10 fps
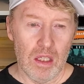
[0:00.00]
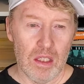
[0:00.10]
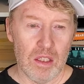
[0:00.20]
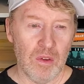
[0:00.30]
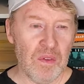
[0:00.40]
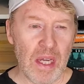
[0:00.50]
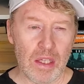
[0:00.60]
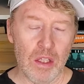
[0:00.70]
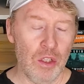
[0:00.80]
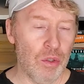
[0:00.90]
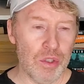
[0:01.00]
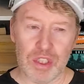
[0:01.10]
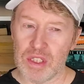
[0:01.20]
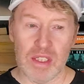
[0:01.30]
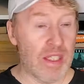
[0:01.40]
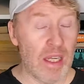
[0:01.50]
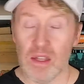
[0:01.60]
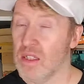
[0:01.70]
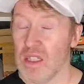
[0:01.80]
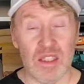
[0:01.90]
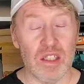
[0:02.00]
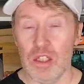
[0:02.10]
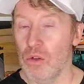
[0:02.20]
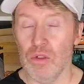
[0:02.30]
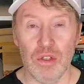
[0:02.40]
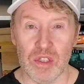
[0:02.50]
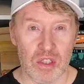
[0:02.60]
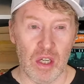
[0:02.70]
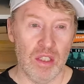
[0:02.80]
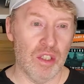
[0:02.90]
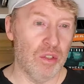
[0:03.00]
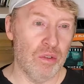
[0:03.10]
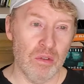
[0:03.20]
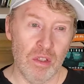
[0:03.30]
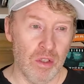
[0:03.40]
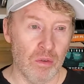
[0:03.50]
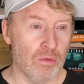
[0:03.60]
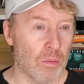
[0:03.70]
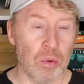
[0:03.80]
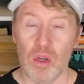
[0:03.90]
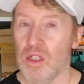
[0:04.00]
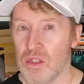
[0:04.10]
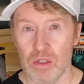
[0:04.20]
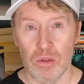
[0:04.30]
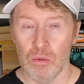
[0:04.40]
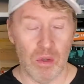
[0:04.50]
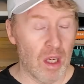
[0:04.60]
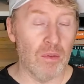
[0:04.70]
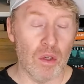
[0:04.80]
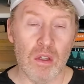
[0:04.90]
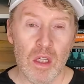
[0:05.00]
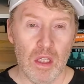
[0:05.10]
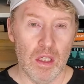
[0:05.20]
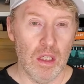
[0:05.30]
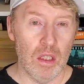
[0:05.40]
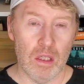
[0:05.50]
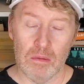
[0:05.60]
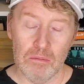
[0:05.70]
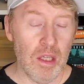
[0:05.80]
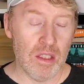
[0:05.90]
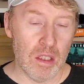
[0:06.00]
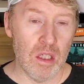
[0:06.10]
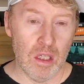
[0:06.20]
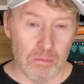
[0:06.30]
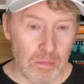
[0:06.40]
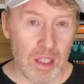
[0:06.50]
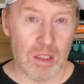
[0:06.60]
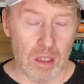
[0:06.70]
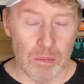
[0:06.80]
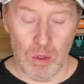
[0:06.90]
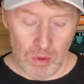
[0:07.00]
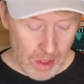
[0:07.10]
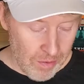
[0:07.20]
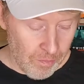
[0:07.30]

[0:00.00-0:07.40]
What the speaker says: the fact that you just get this until you decide to, you know, replace it or whatever, makes it an amazing ability.